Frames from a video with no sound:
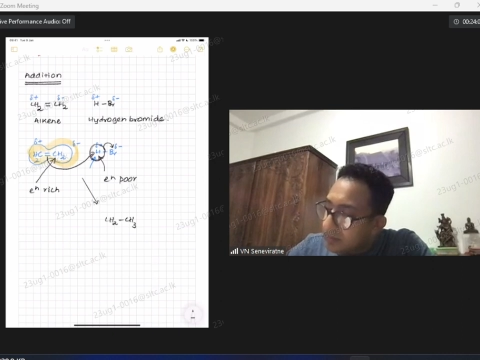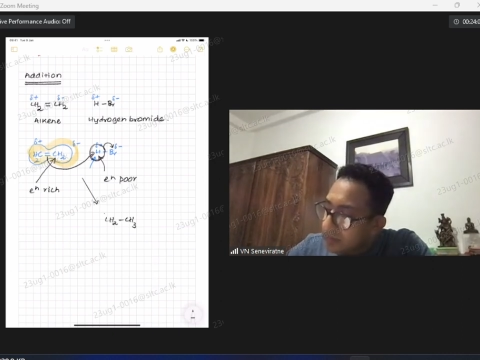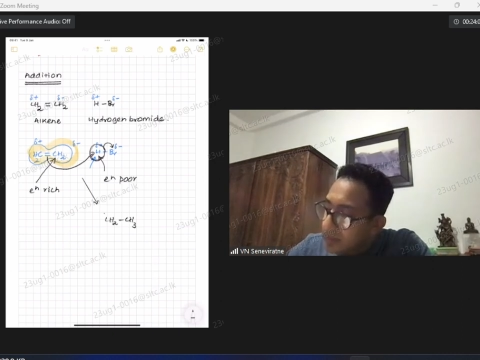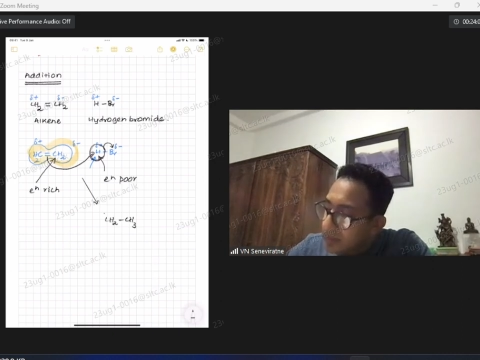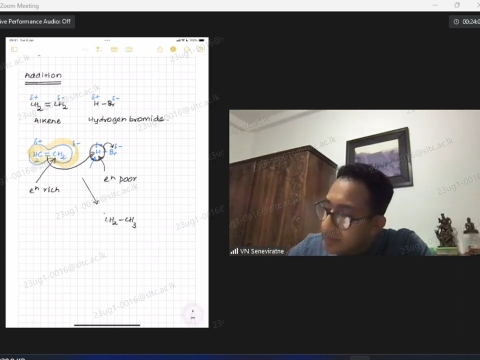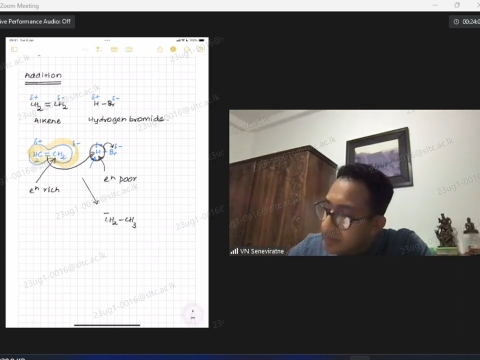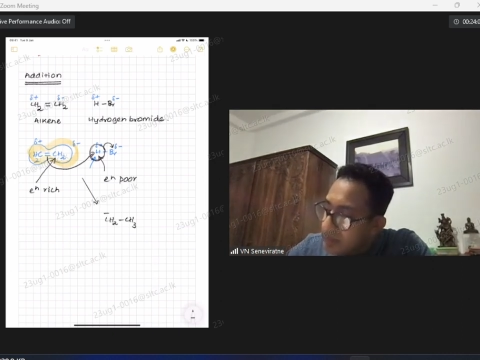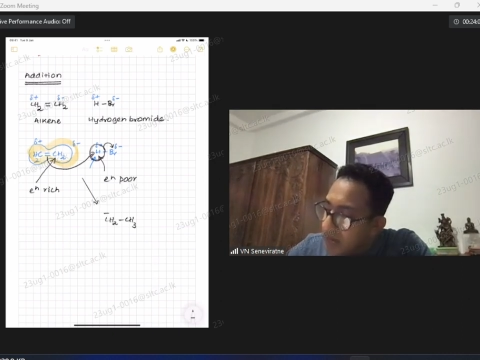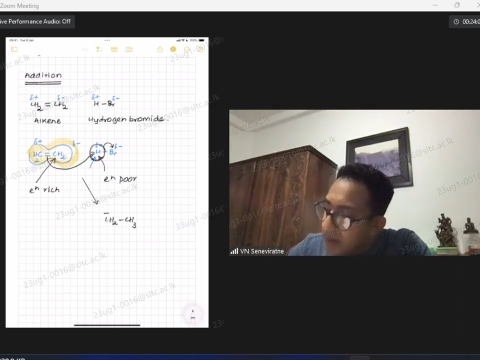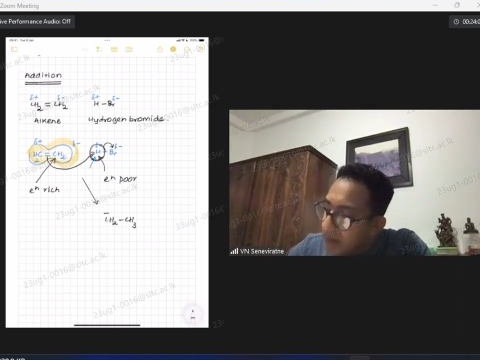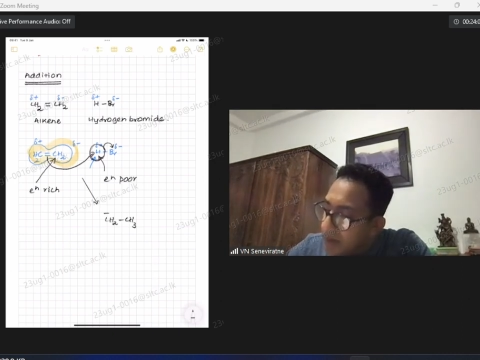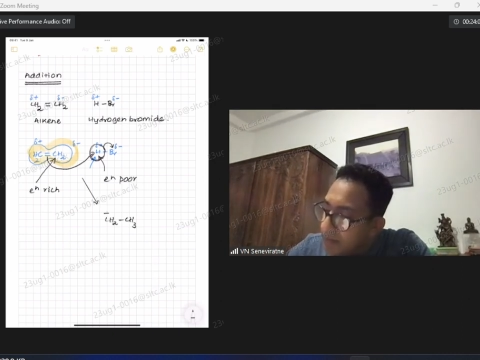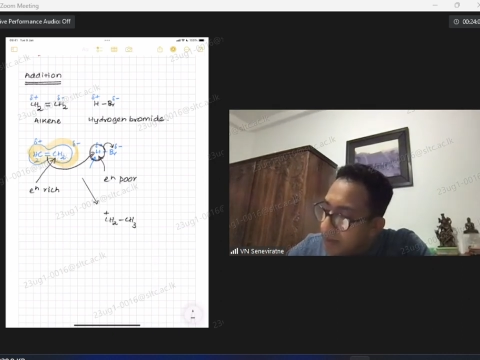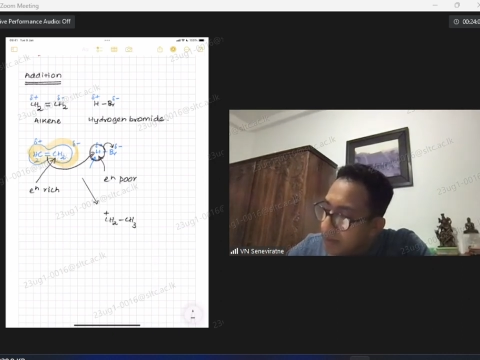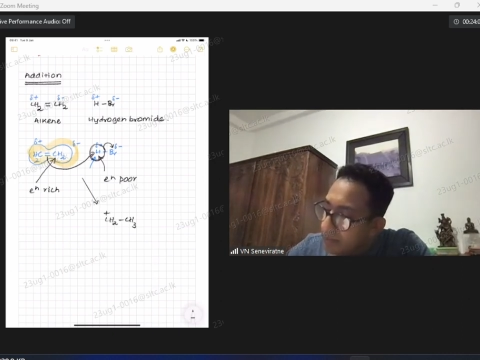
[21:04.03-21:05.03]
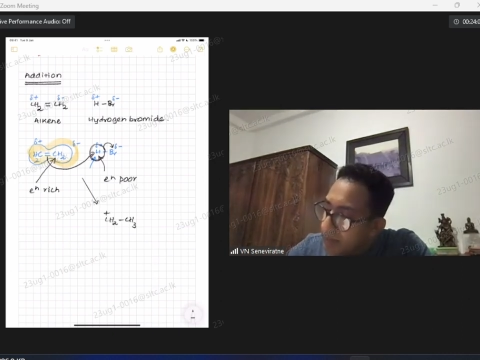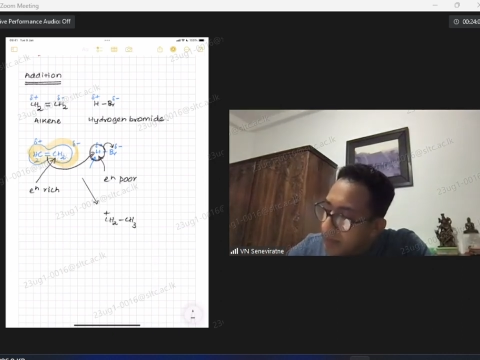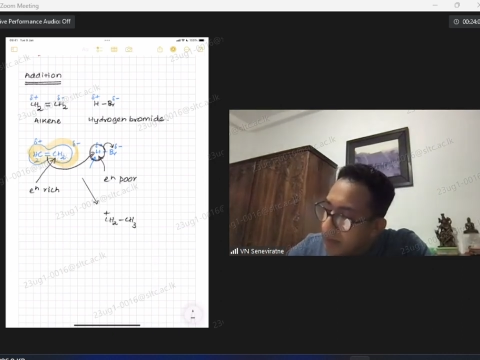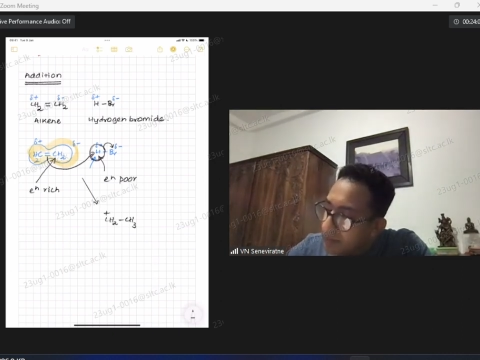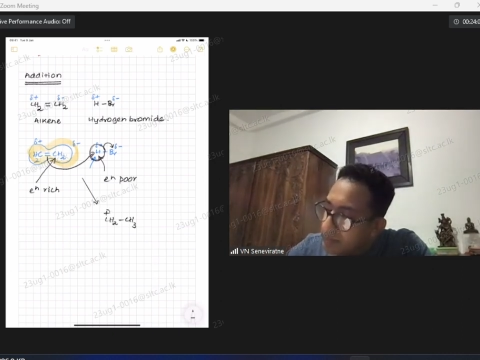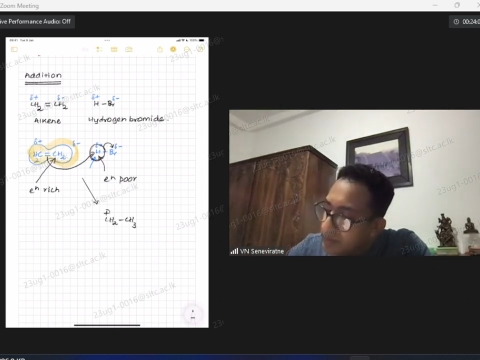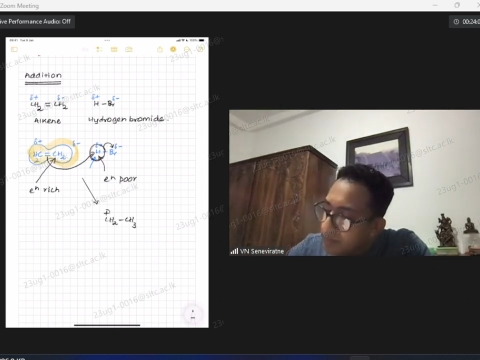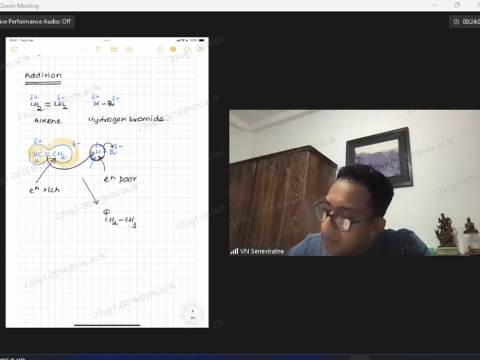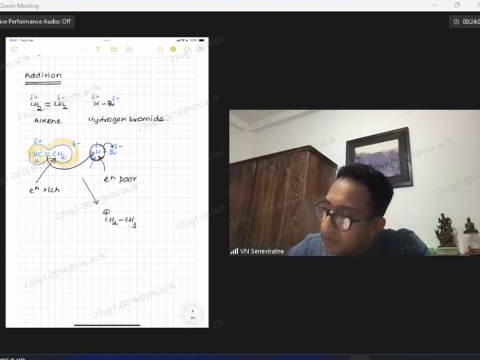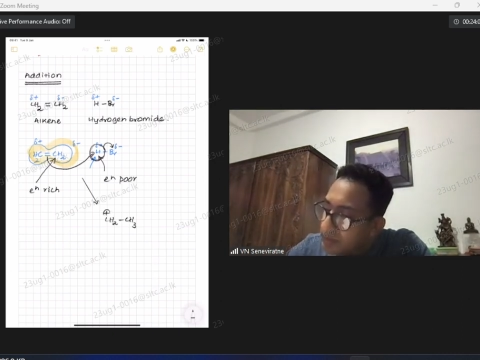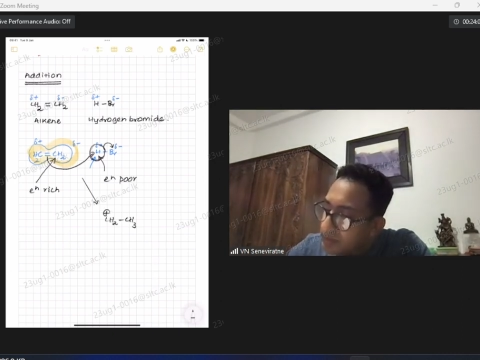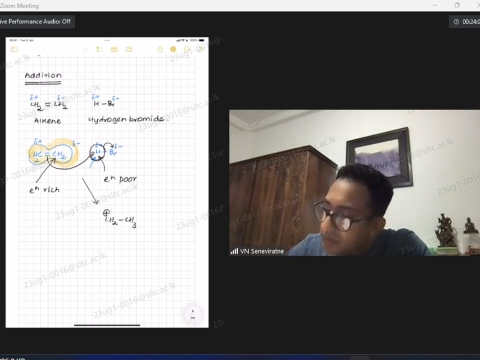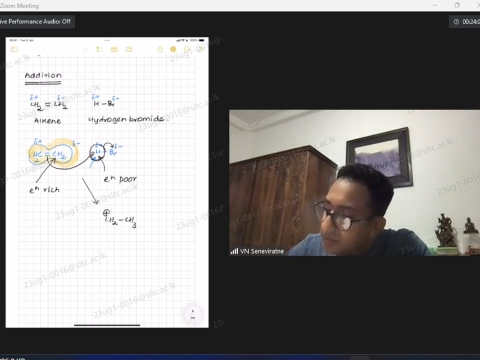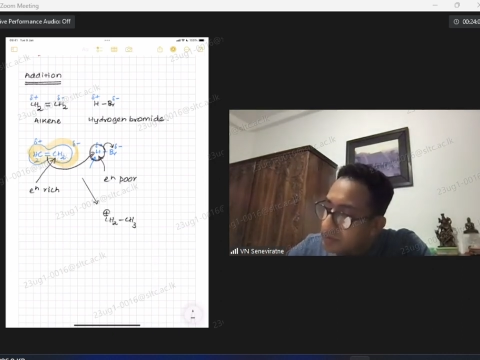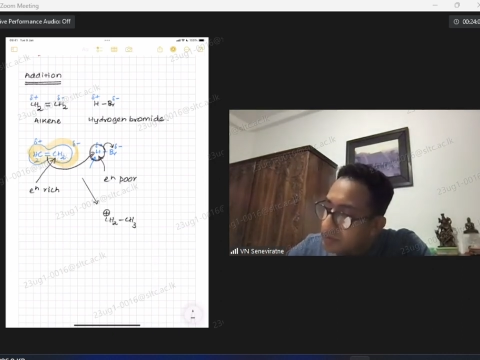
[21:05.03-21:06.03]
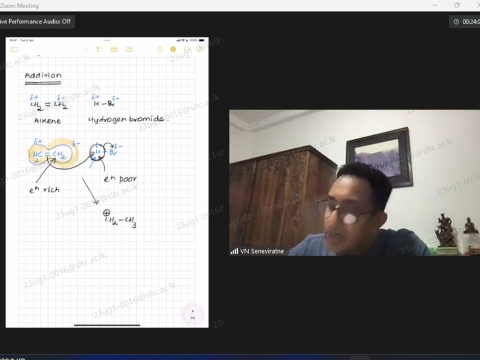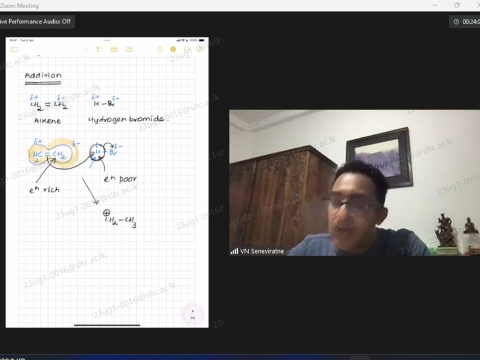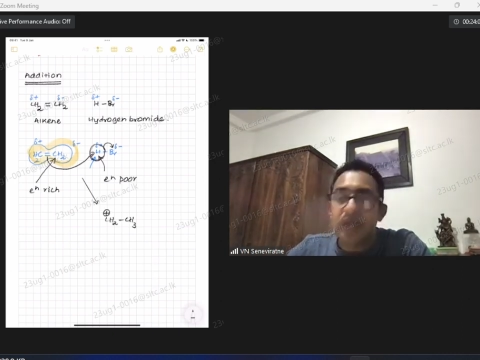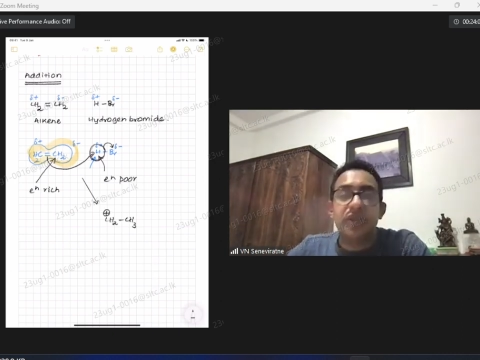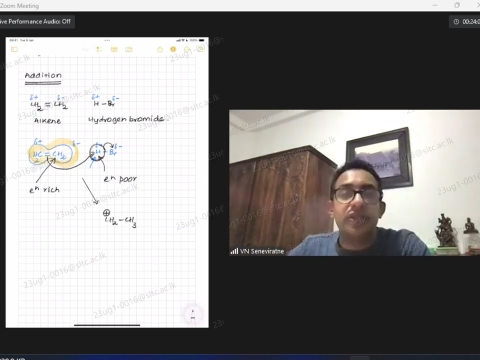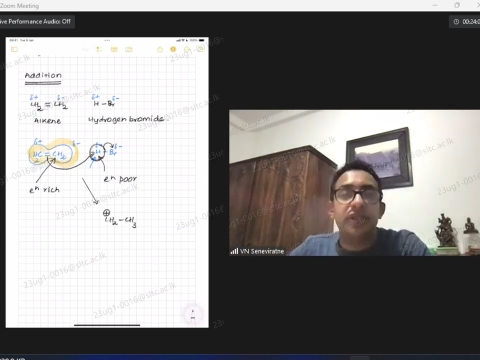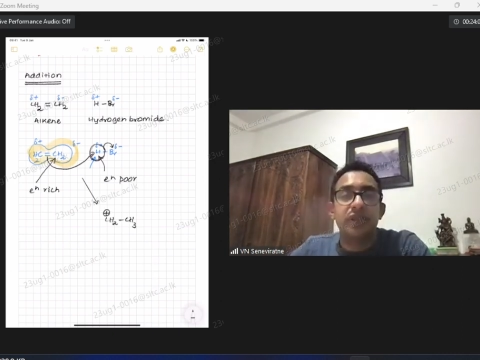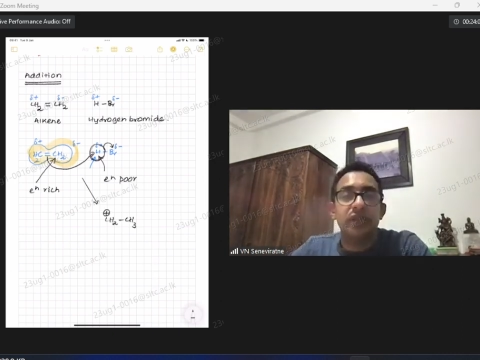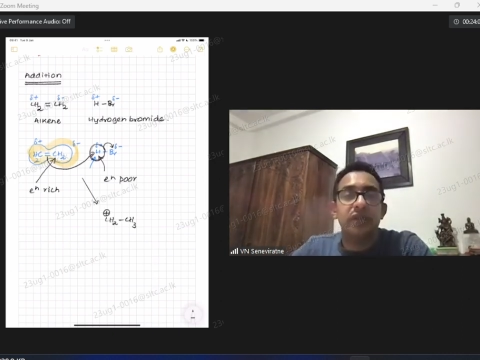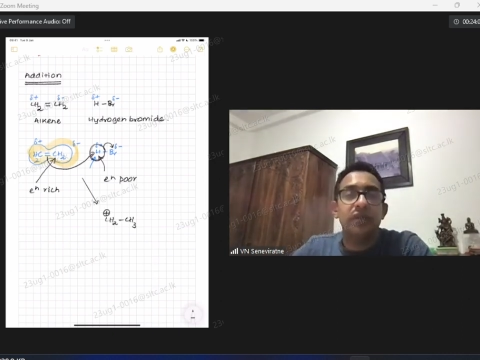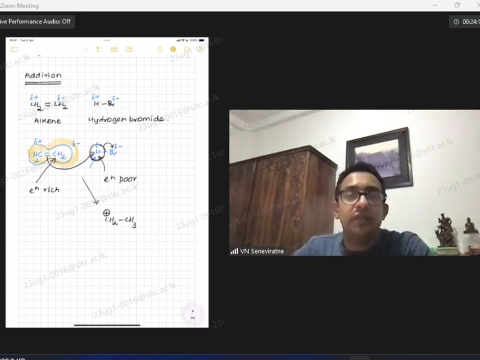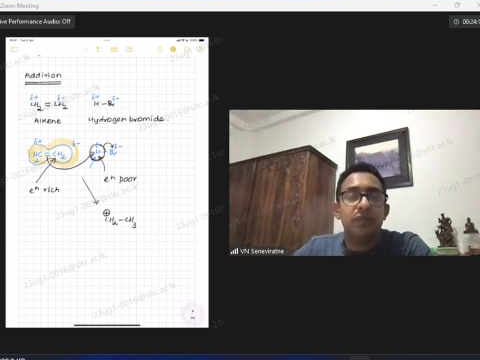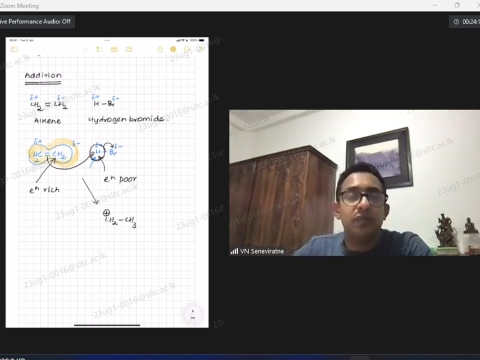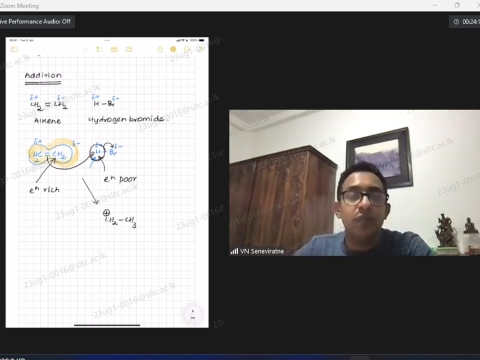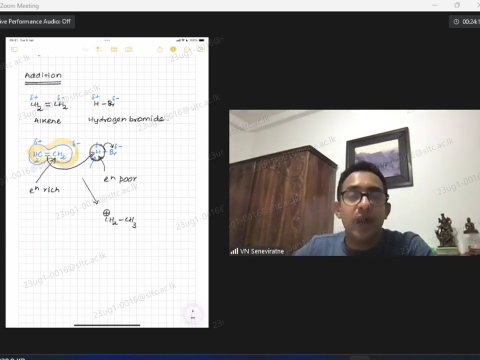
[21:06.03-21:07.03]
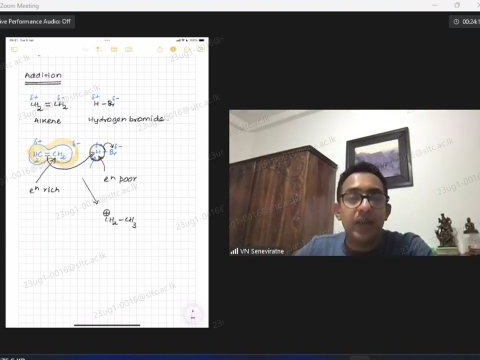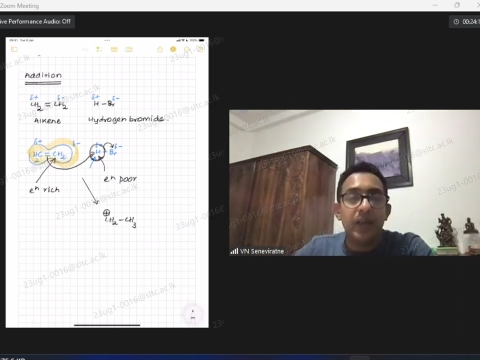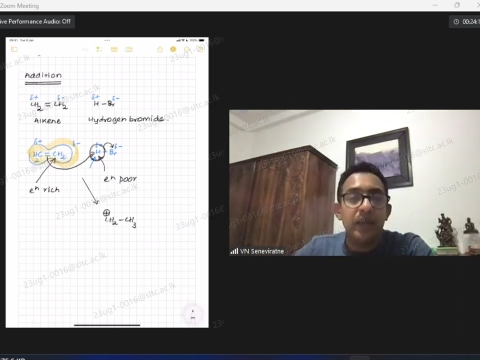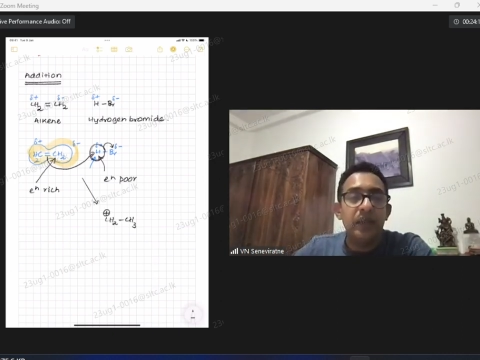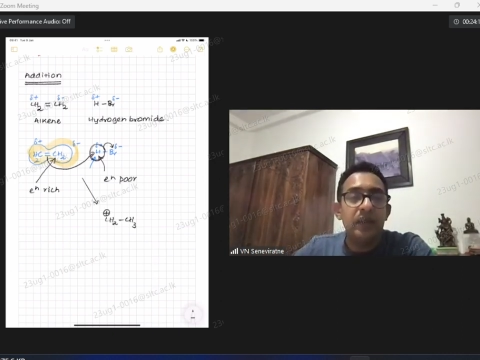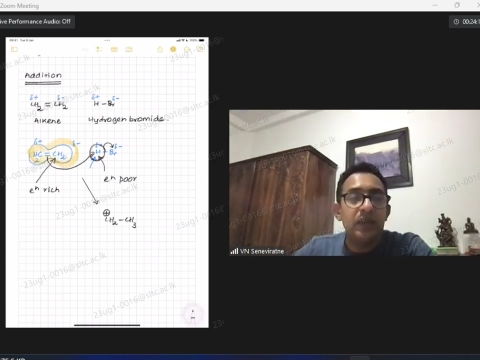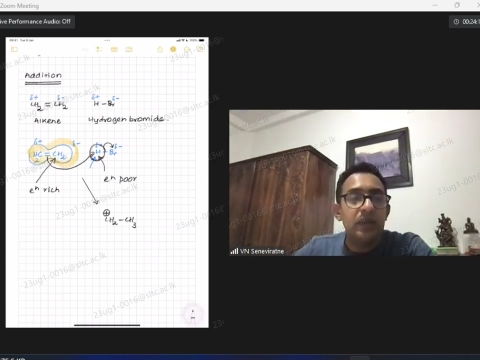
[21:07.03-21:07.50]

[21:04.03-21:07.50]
this carbon becomes a positive charge. Why?